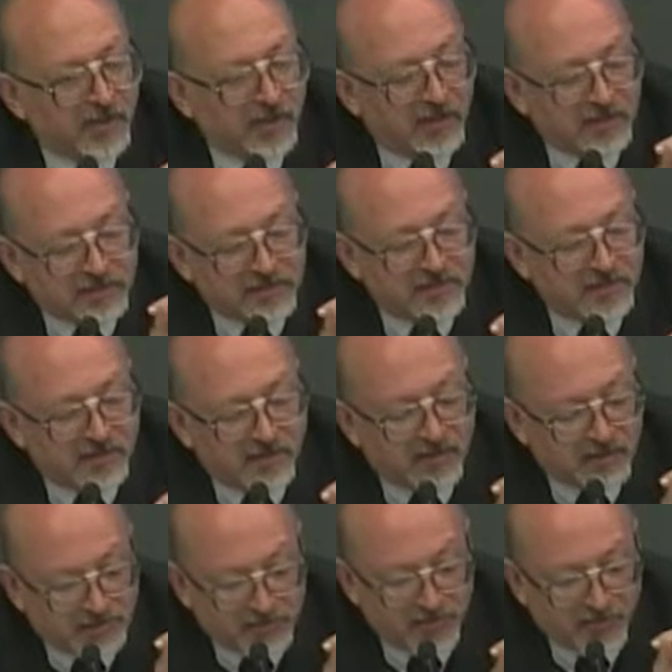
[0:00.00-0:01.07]
And is
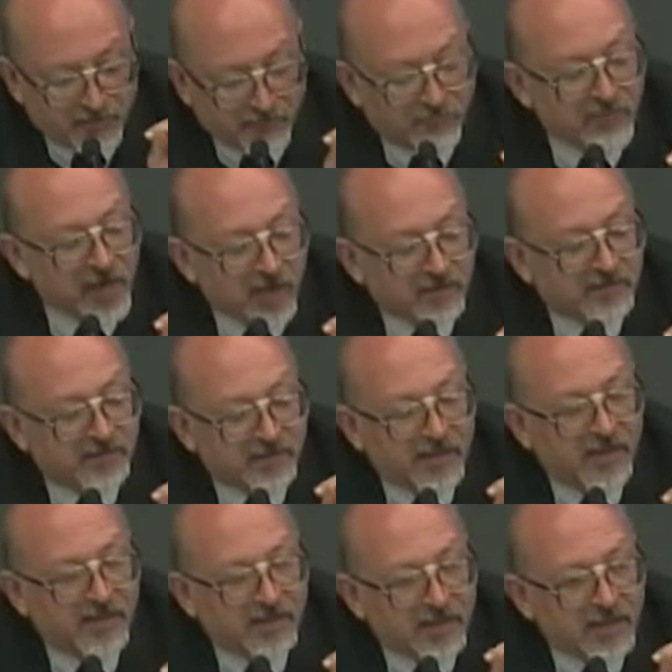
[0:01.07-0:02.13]
it correct
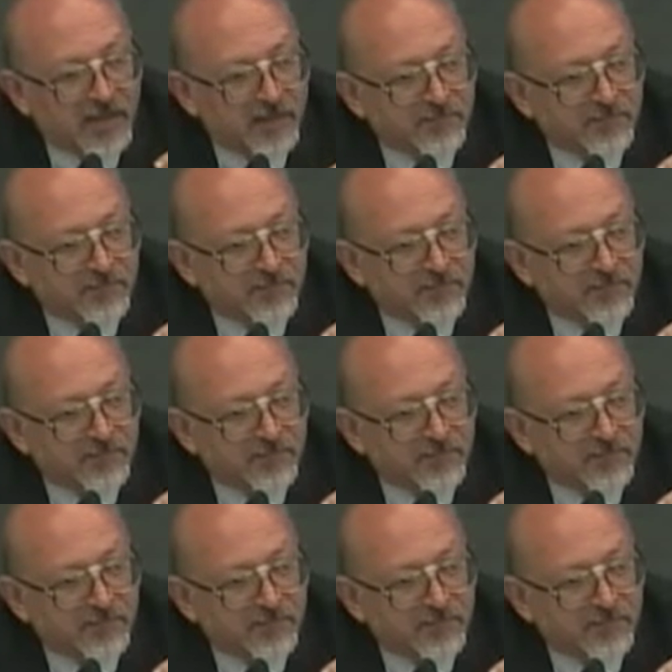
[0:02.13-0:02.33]
that the